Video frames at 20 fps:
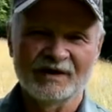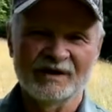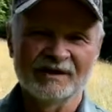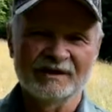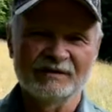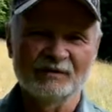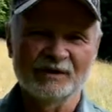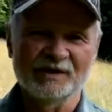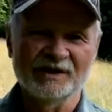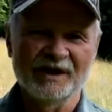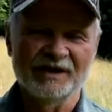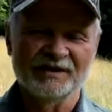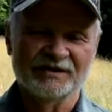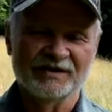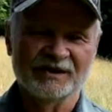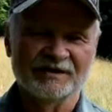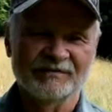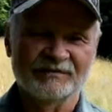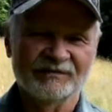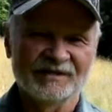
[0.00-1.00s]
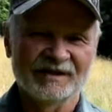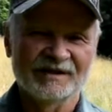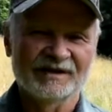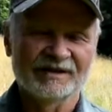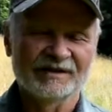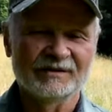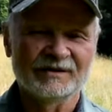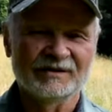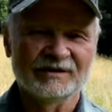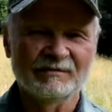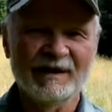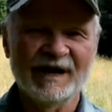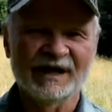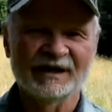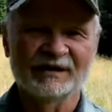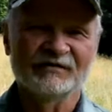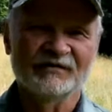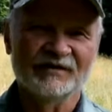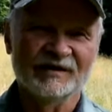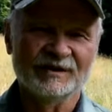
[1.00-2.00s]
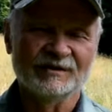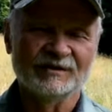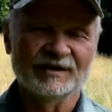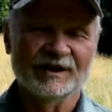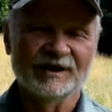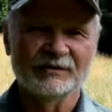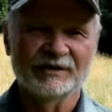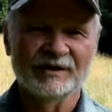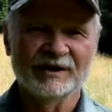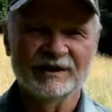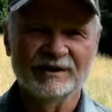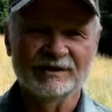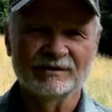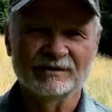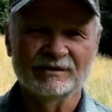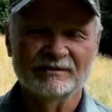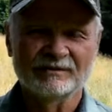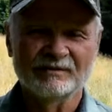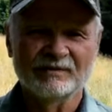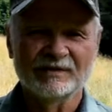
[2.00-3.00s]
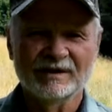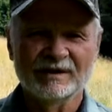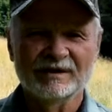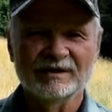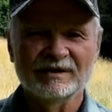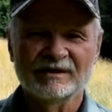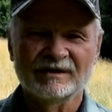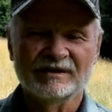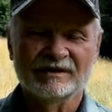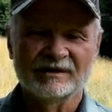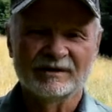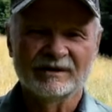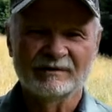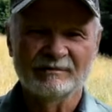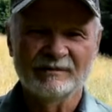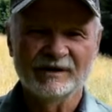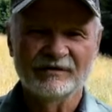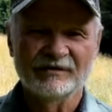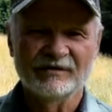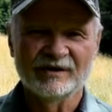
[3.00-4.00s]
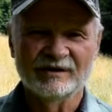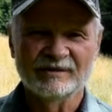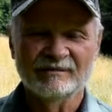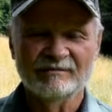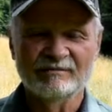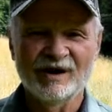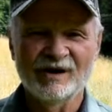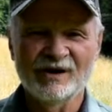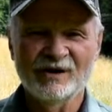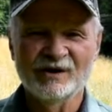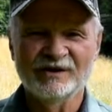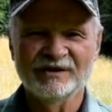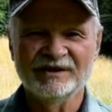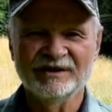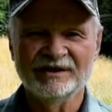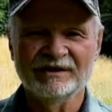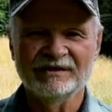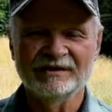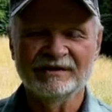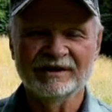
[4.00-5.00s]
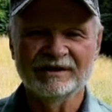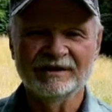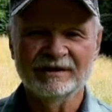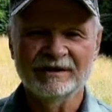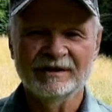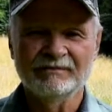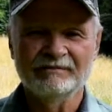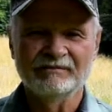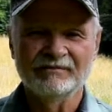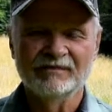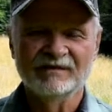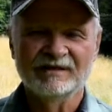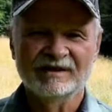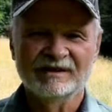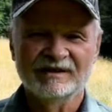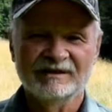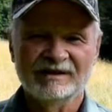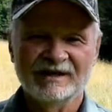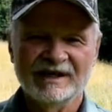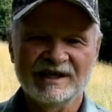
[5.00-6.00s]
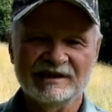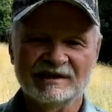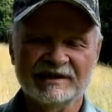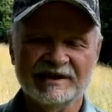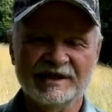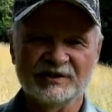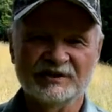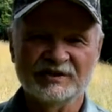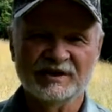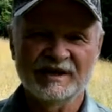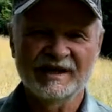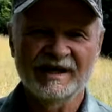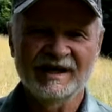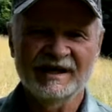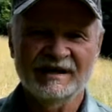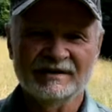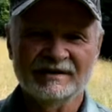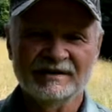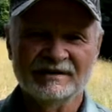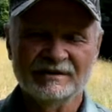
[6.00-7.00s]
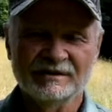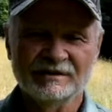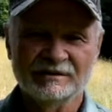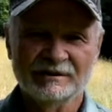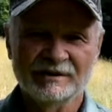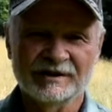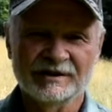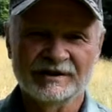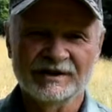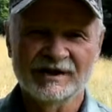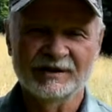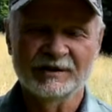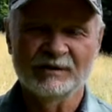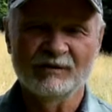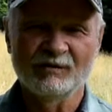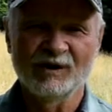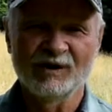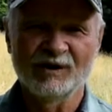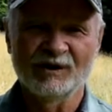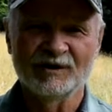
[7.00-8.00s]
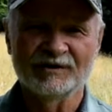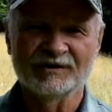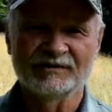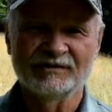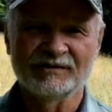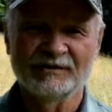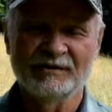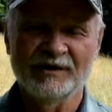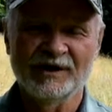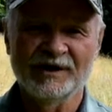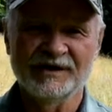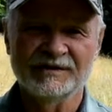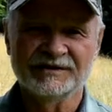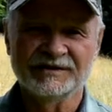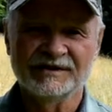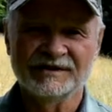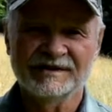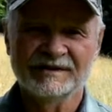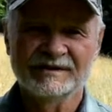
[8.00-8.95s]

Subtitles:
we had a tobacco field on the hill above the barn here, and he had leased it out to Kennard Wallen to raise it.